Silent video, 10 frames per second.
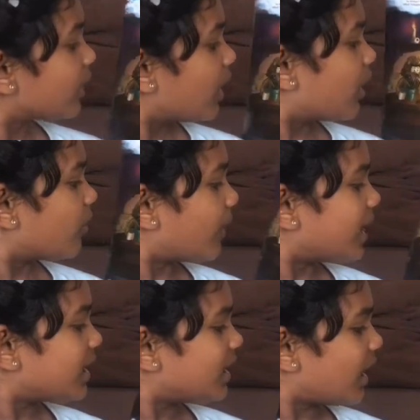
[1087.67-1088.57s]

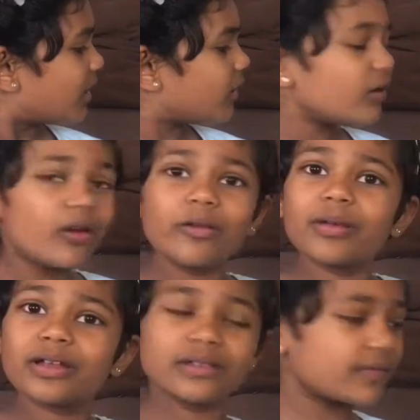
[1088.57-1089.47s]
Hermione, I don't know,
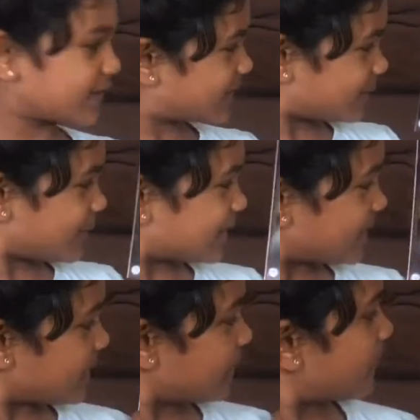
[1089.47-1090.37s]
because of the
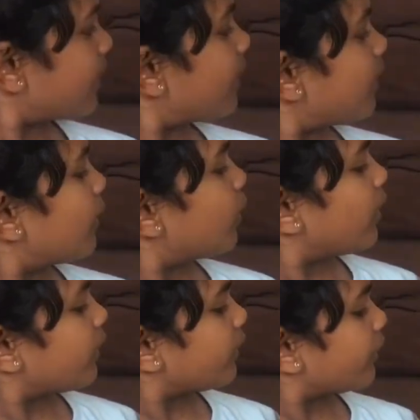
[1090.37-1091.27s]
sweater with